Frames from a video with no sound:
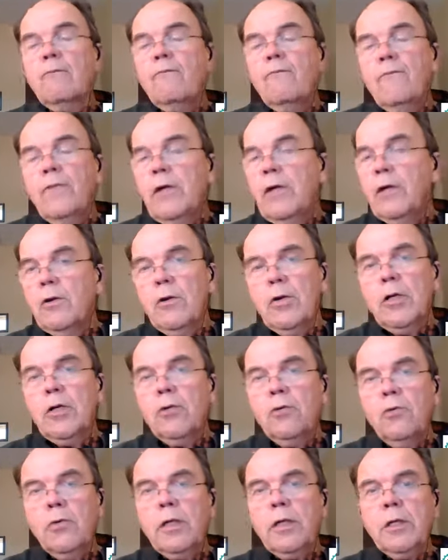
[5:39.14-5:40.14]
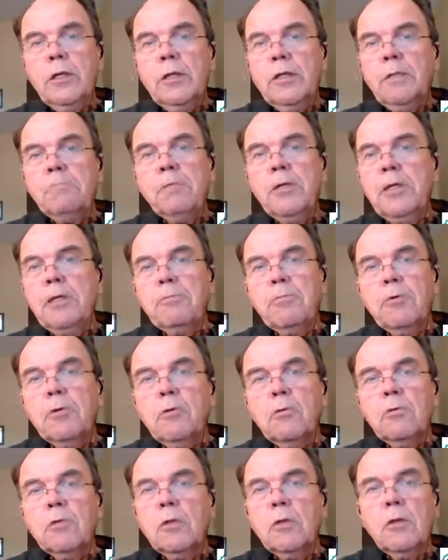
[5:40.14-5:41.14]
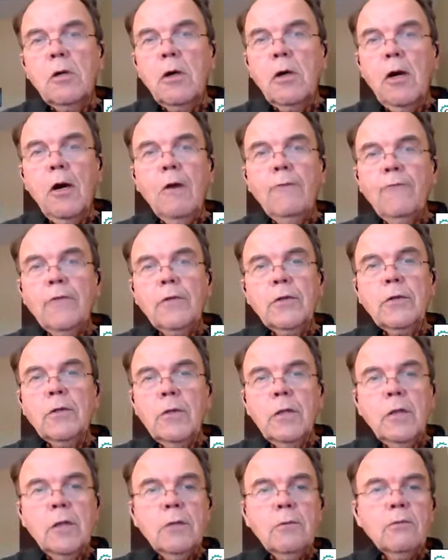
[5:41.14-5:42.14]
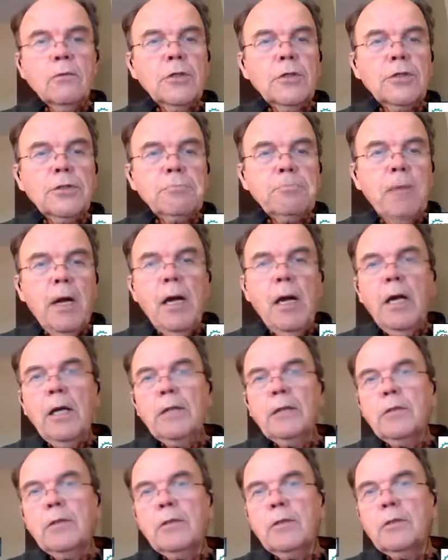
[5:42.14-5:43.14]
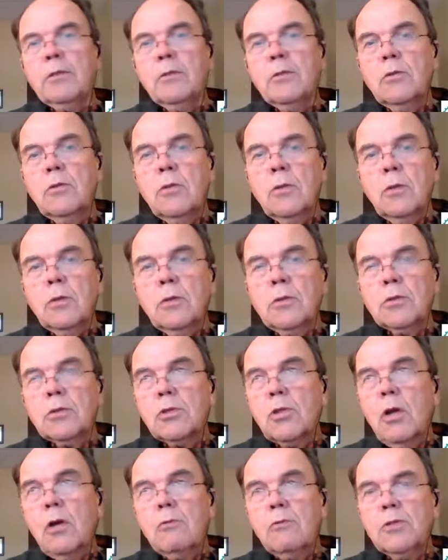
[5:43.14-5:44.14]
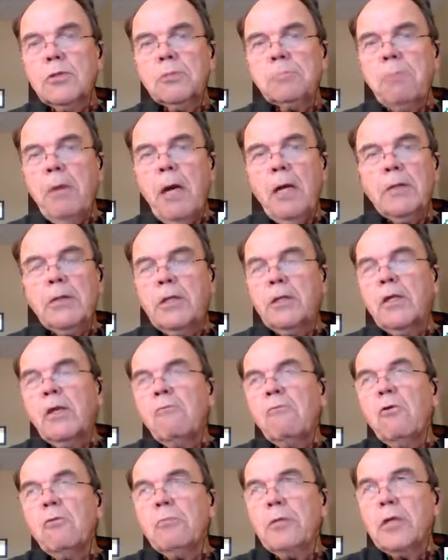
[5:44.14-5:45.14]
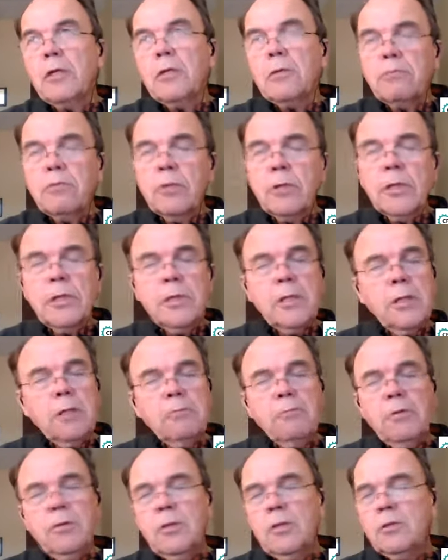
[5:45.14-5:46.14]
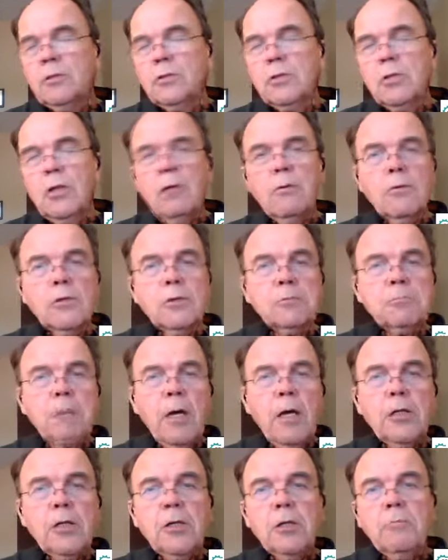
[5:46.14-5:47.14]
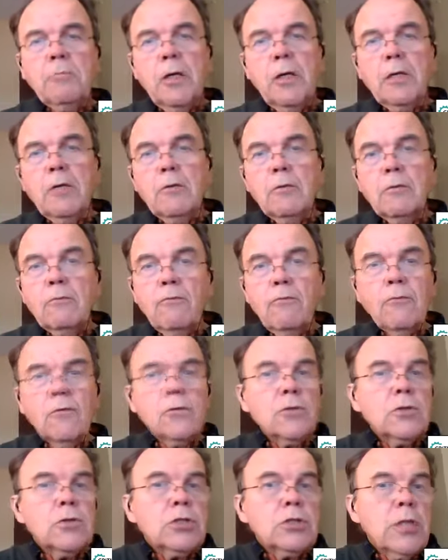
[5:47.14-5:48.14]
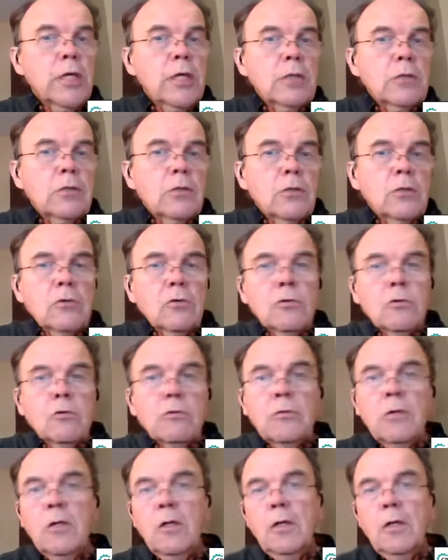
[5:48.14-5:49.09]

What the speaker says: very quickly. People will often respond and start responding. They won't be complete yet, but they'll start responding by the first, second, third